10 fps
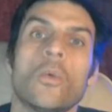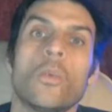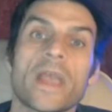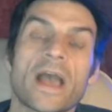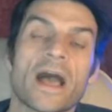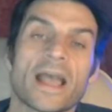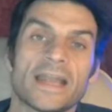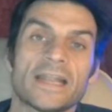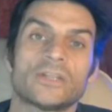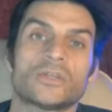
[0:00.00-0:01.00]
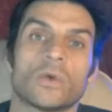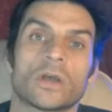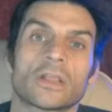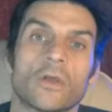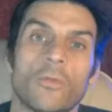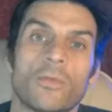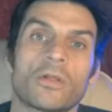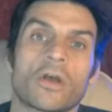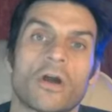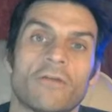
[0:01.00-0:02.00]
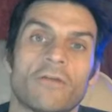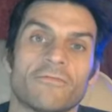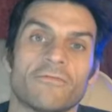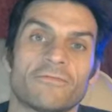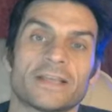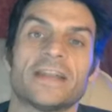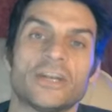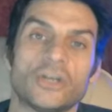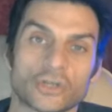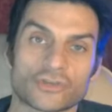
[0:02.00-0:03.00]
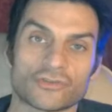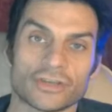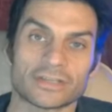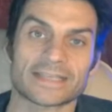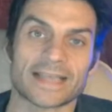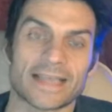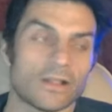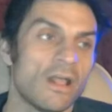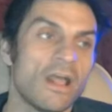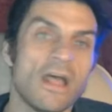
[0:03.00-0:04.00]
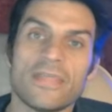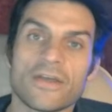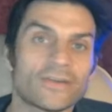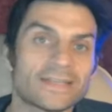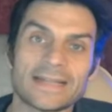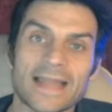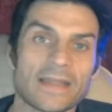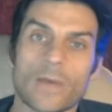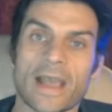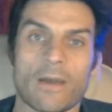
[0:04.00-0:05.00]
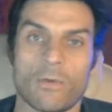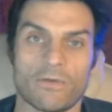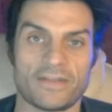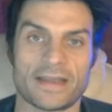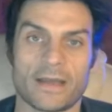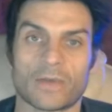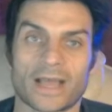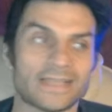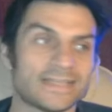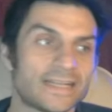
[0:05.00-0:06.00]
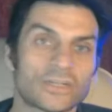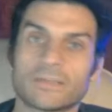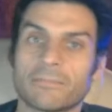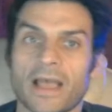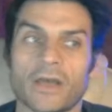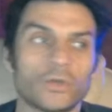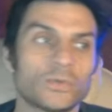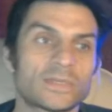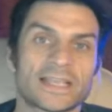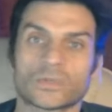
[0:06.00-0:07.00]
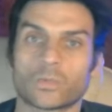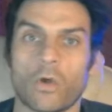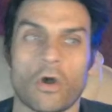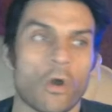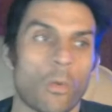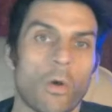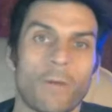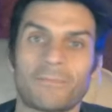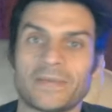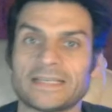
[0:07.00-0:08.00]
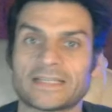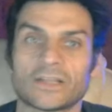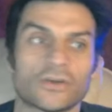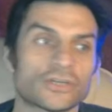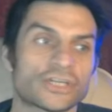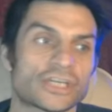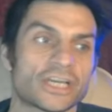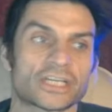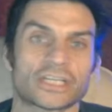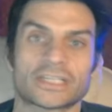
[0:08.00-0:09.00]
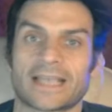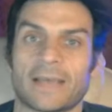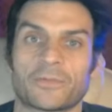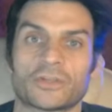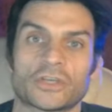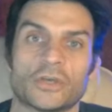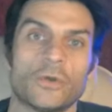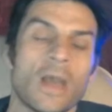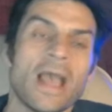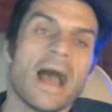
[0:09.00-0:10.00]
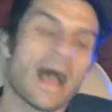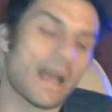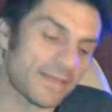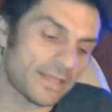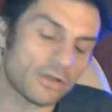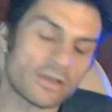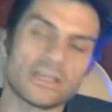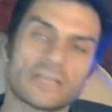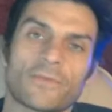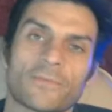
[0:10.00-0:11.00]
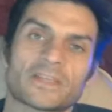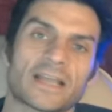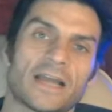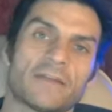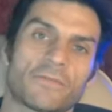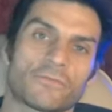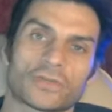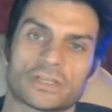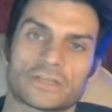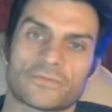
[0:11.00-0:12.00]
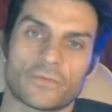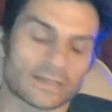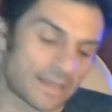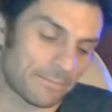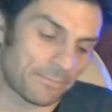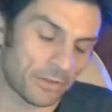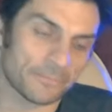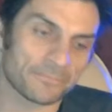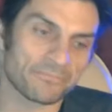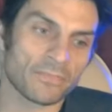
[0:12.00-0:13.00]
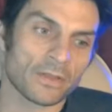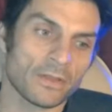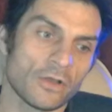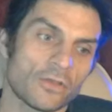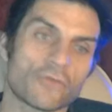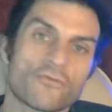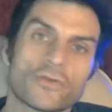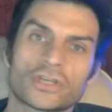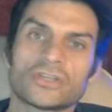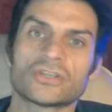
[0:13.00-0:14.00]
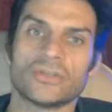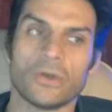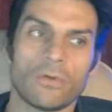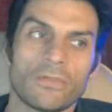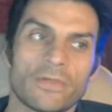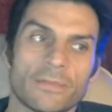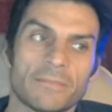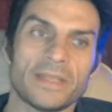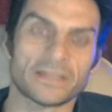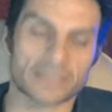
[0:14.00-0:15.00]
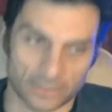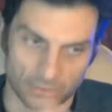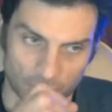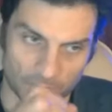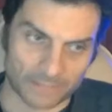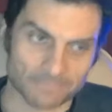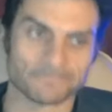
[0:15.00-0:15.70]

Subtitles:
We are heading to a global conflict of an industrial scale. There isn't any way out of it now, guys. It doesn't matter who says what or what peace negotiations happen to who. I mean, look at this from the side of the Russians, for example. The Russians know that the Minsk II